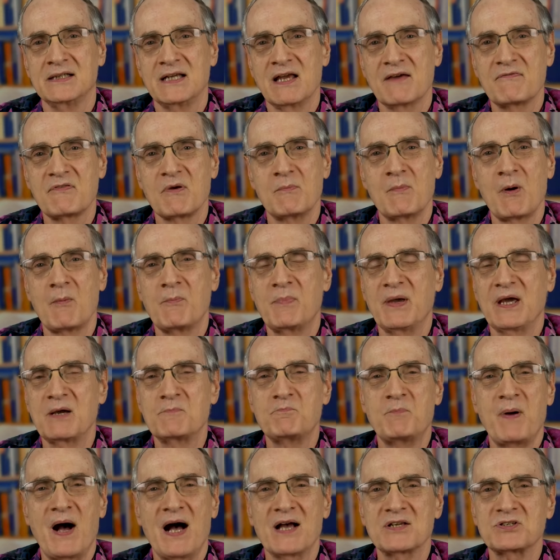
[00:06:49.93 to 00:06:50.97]
Give them a
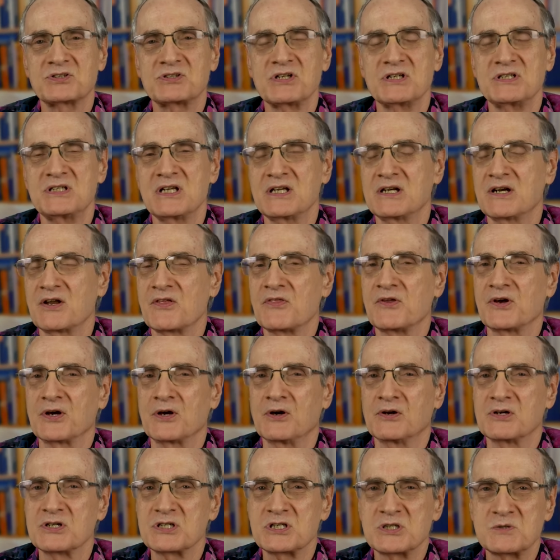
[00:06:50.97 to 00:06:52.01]
big pasta dinner, they're
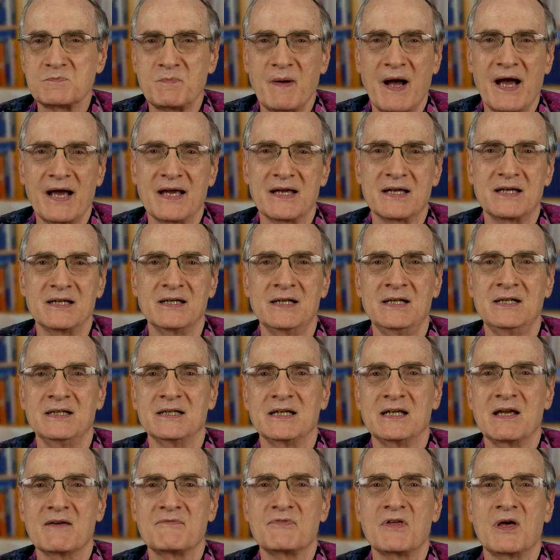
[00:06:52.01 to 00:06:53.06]
going to spike.
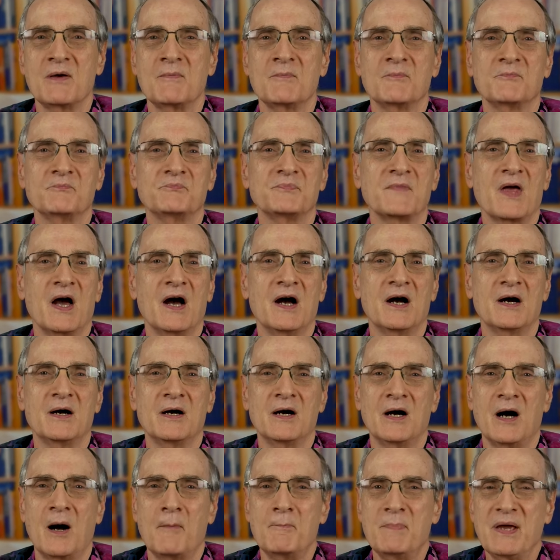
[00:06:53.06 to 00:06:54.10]
Give them
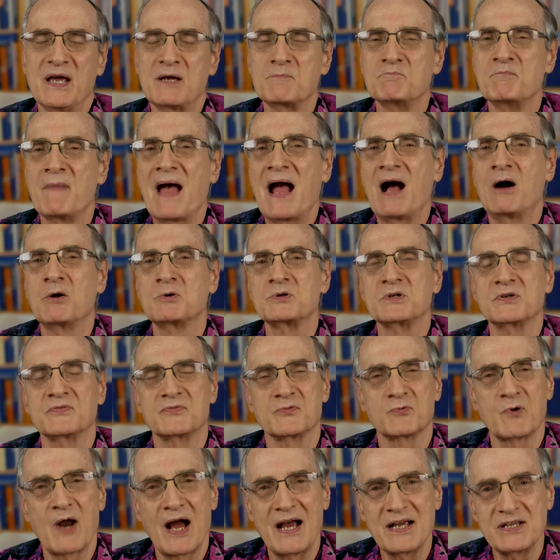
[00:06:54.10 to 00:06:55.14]
uh, a big mound
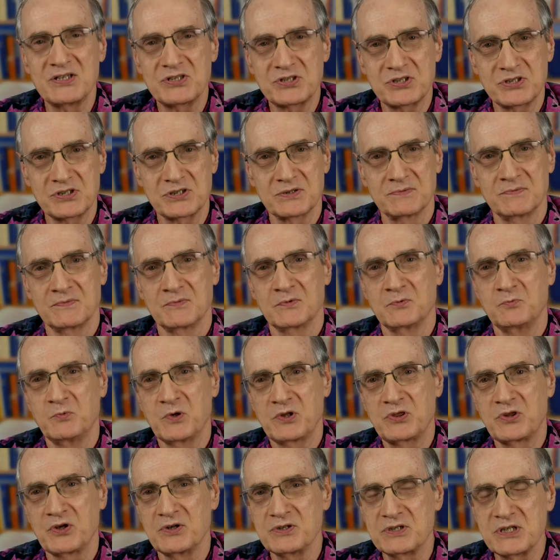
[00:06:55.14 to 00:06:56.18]
of rice
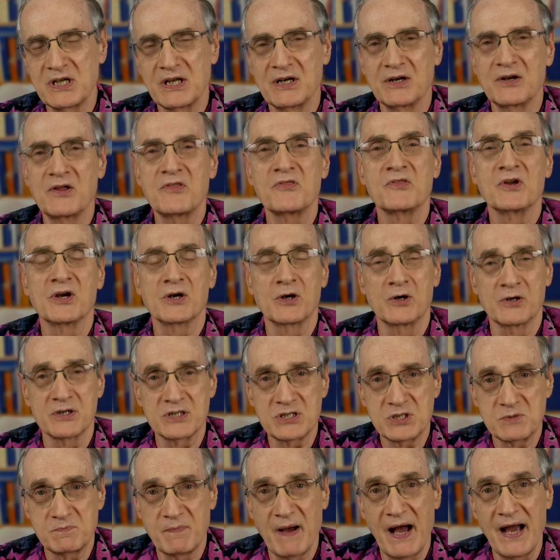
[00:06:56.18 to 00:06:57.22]
with their dinner, they're going
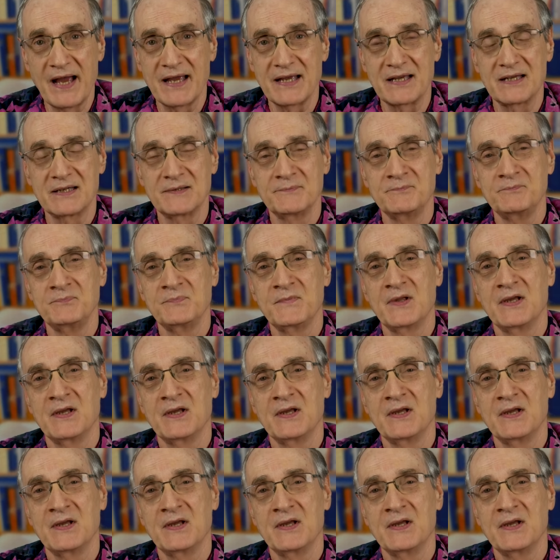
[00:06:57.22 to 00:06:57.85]
to spike.